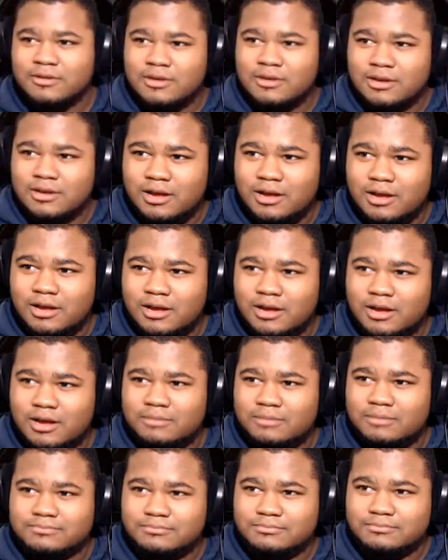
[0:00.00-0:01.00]

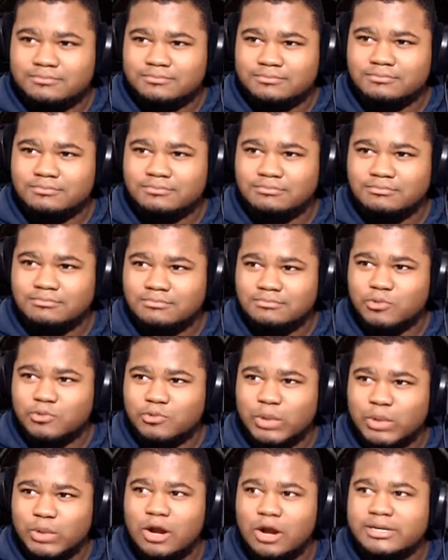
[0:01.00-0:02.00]
Um,
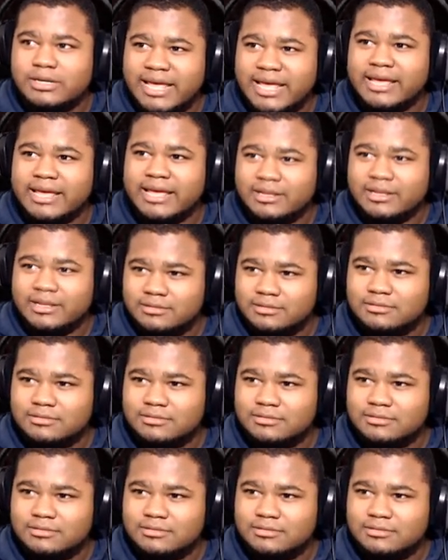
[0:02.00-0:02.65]
we are dead.